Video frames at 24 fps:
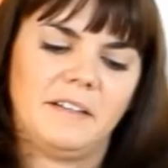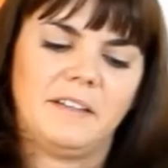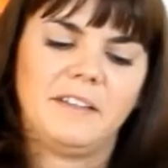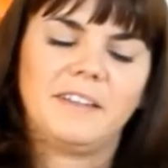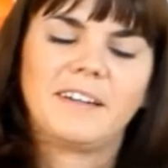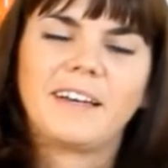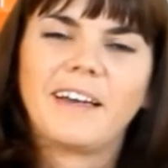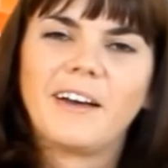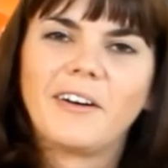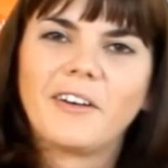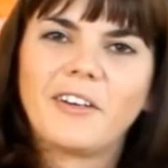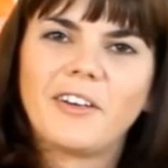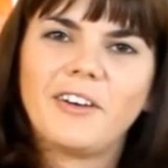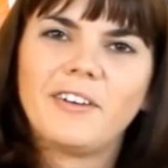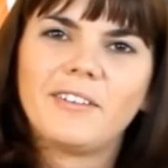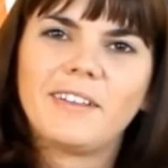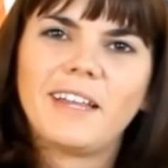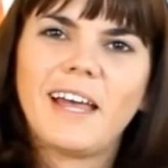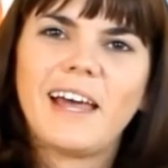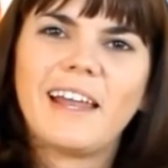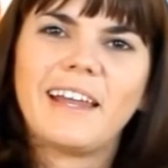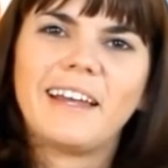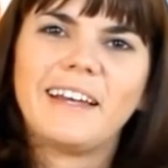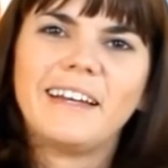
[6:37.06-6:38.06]
Look how cute
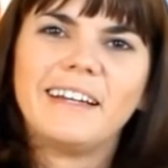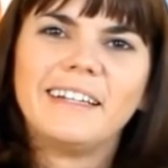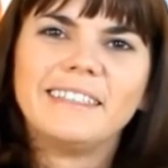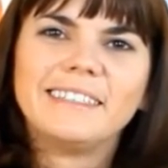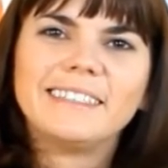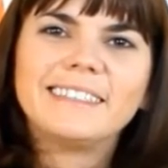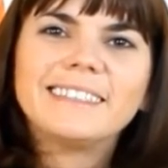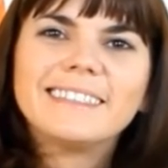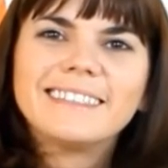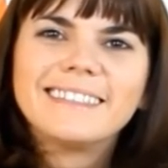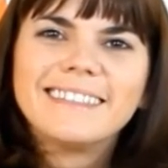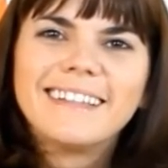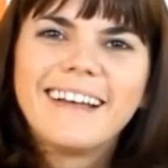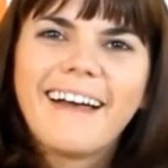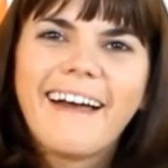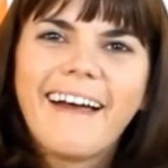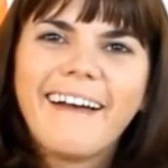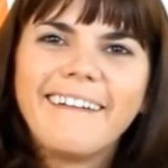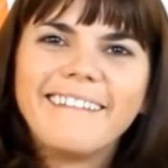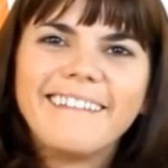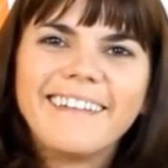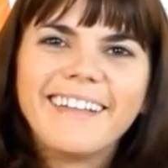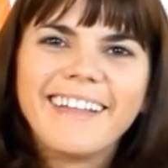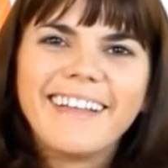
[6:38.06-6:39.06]
that is. I
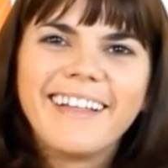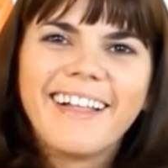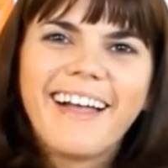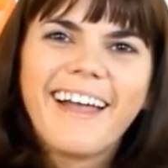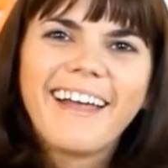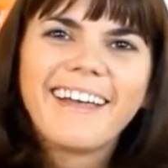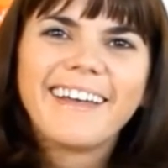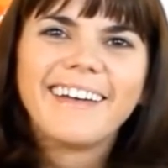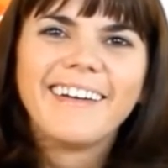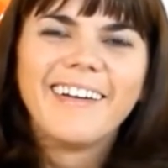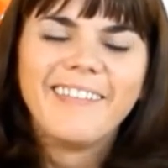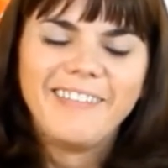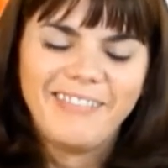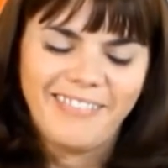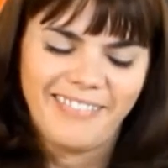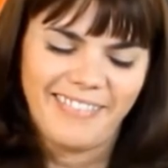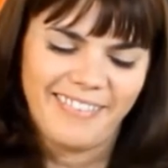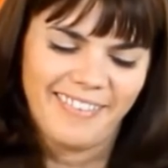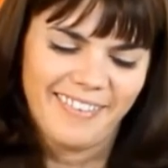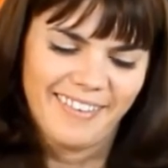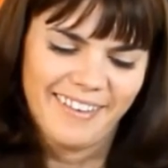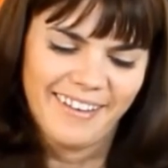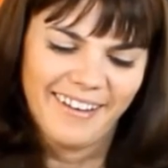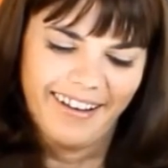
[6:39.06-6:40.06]
really like him.
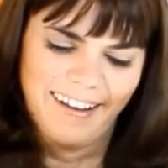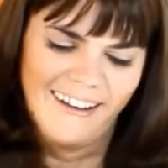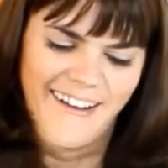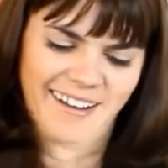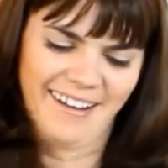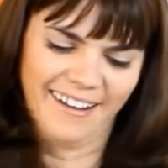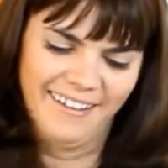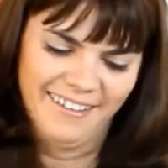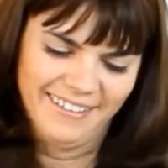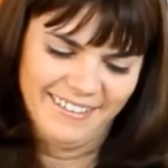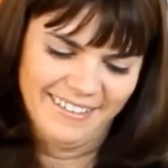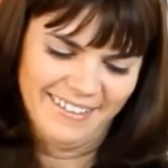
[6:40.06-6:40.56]
Haha.